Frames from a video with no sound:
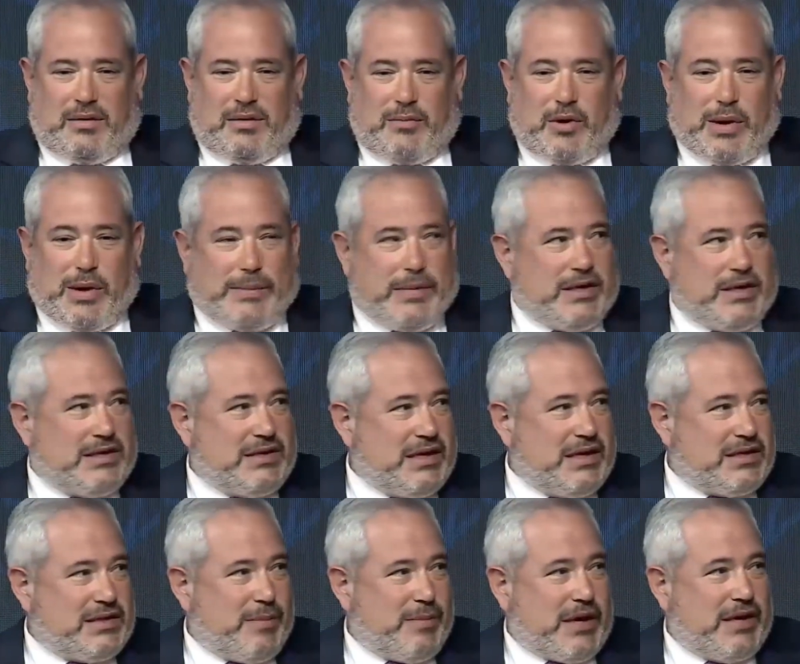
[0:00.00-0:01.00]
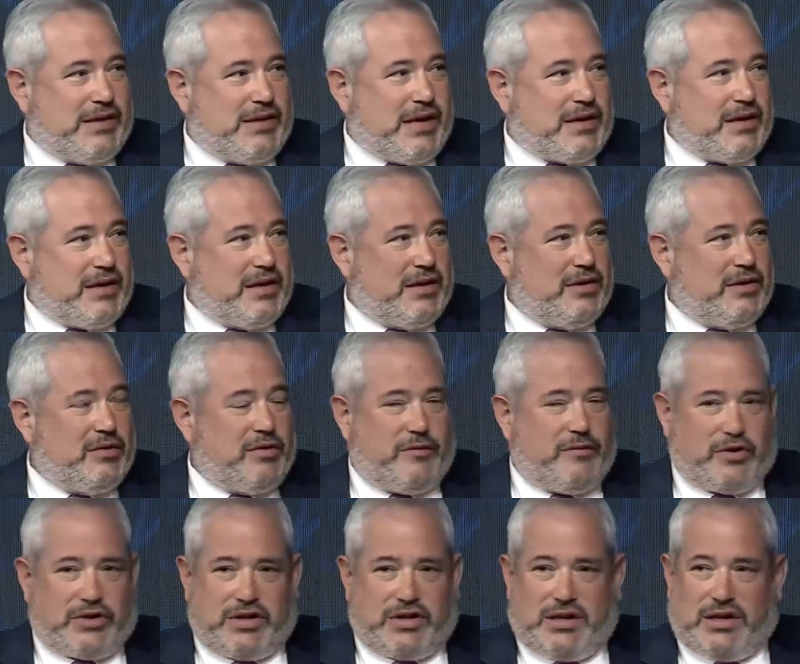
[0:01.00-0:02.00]
Mohammed VI Polytechnic
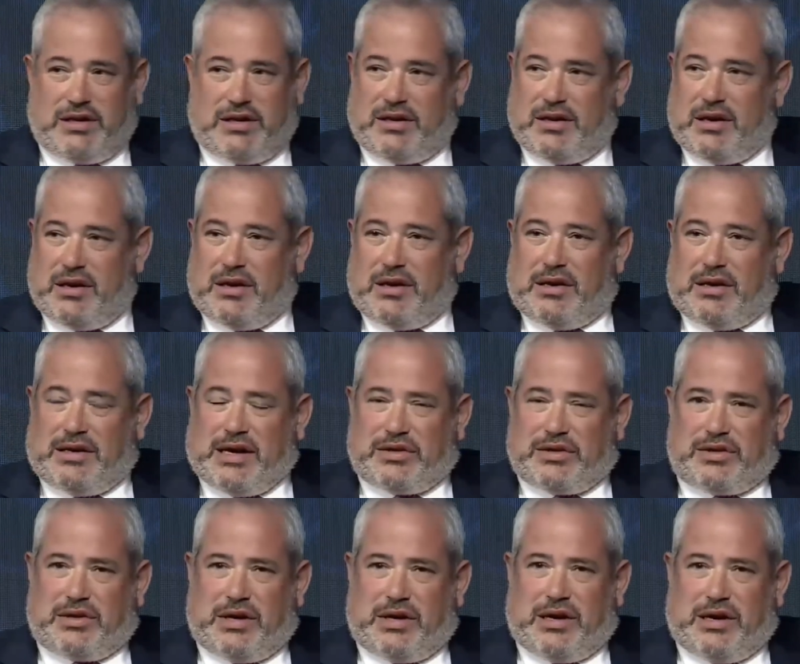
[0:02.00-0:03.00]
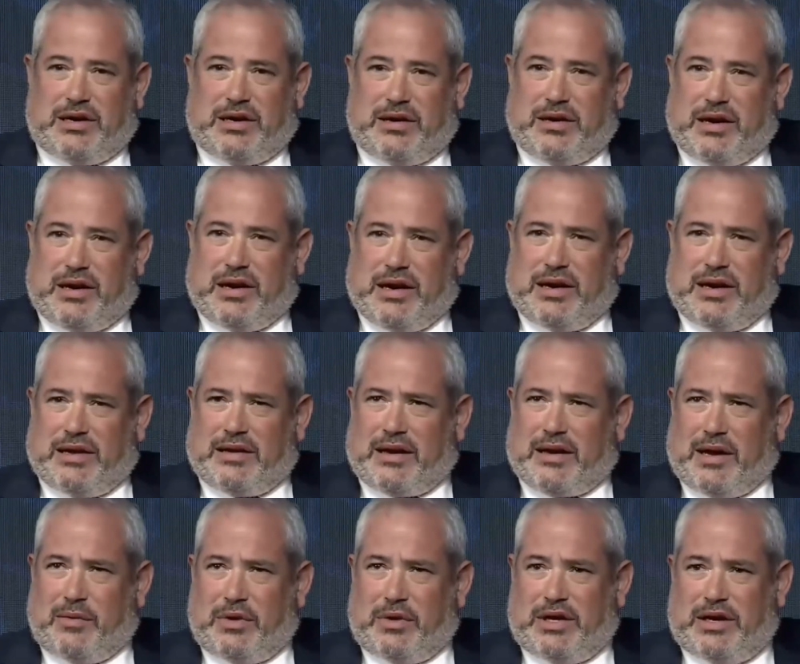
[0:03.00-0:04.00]
University yesterday, and I
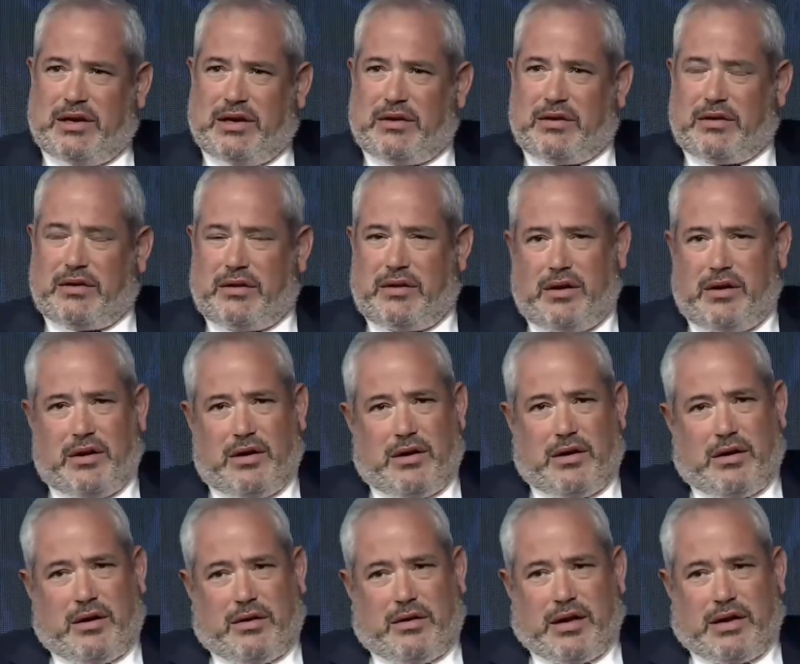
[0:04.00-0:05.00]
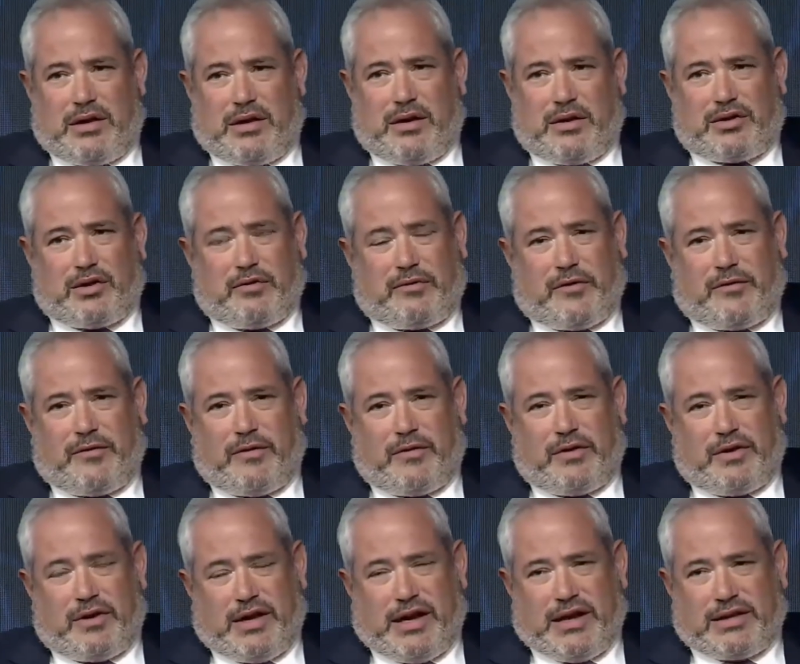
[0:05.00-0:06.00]
would hear that there's over the
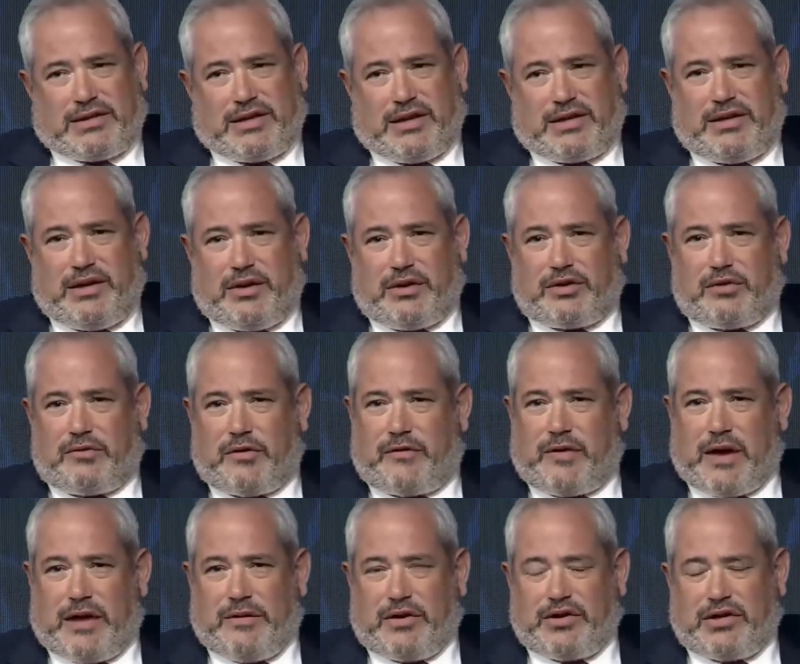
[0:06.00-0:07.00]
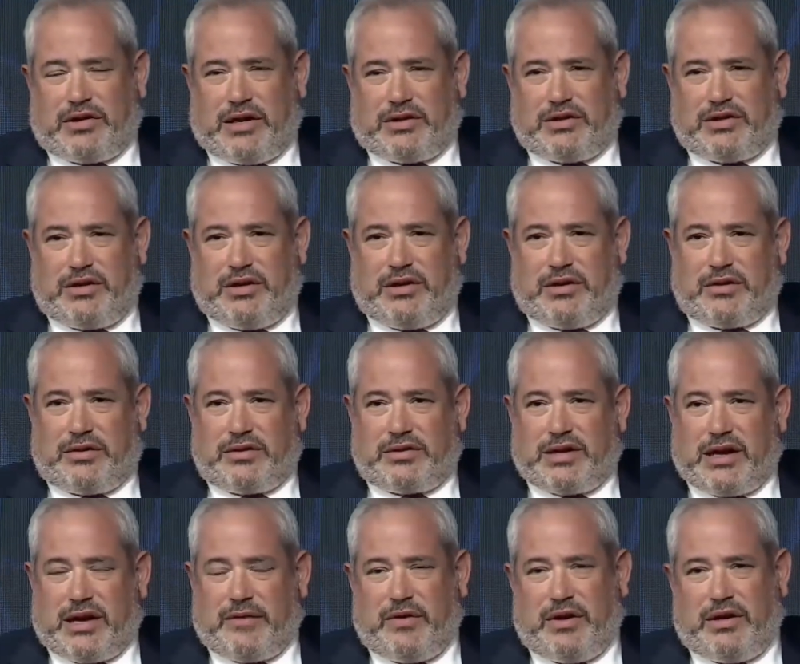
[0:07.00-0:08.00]
last 6 years over 500 engineers
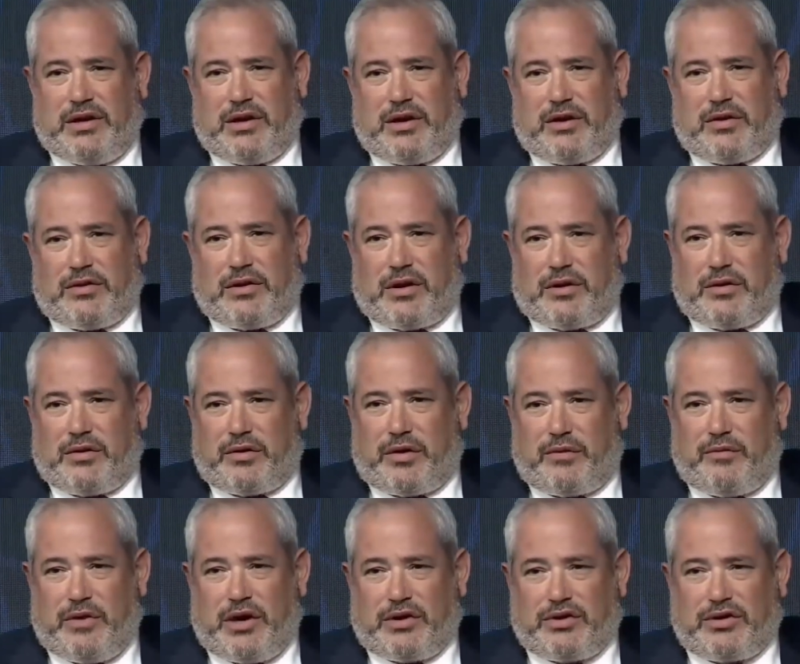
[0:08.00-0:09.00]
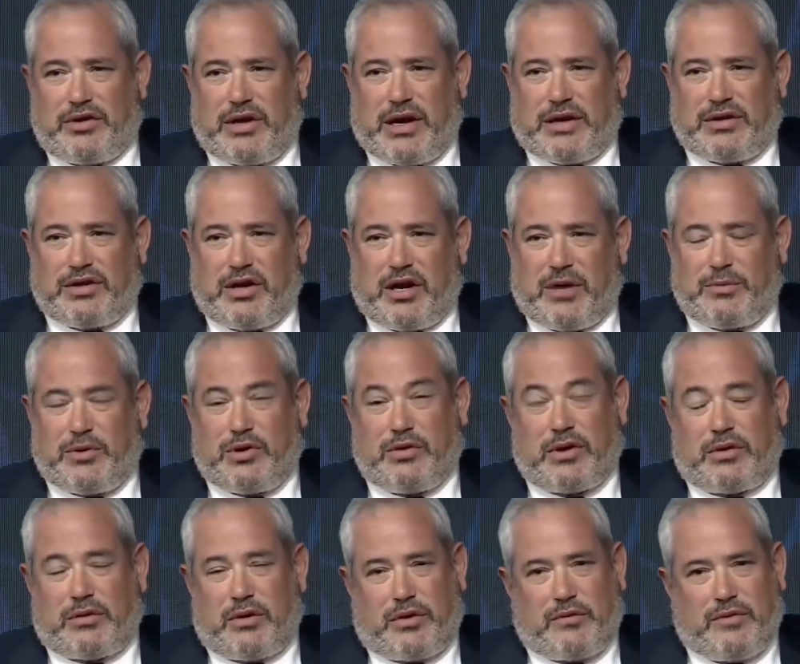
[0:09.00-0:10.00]
every year, another 300 up to
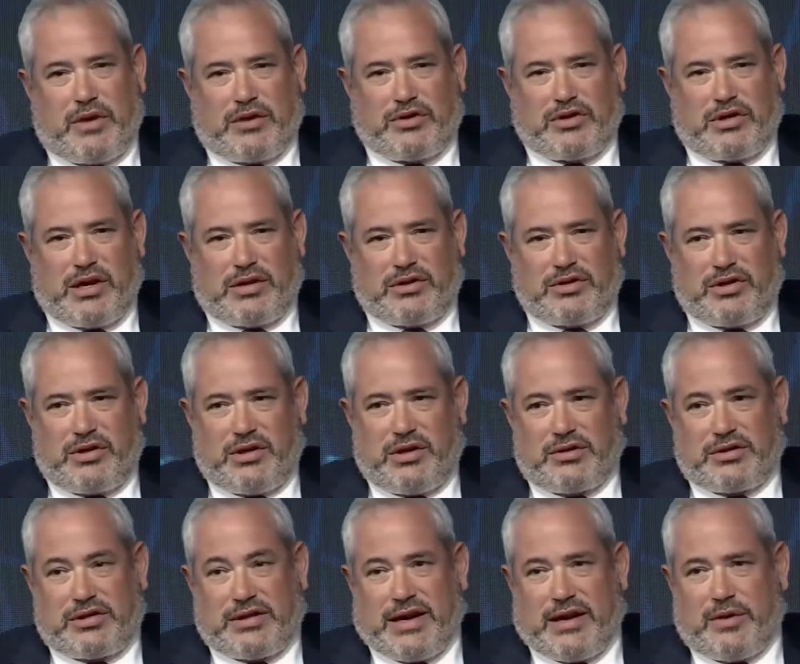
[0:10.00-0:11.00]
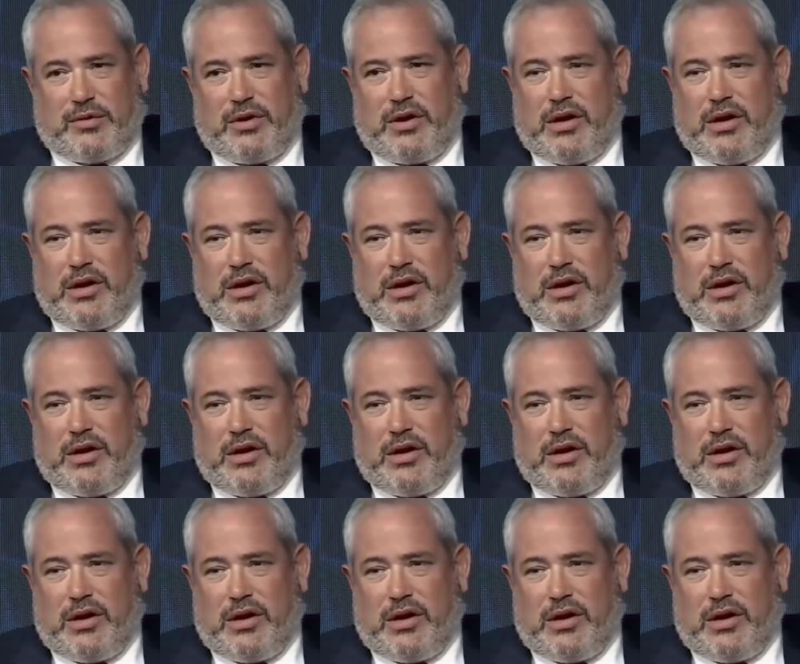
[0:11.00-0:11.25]
another 300 engineers now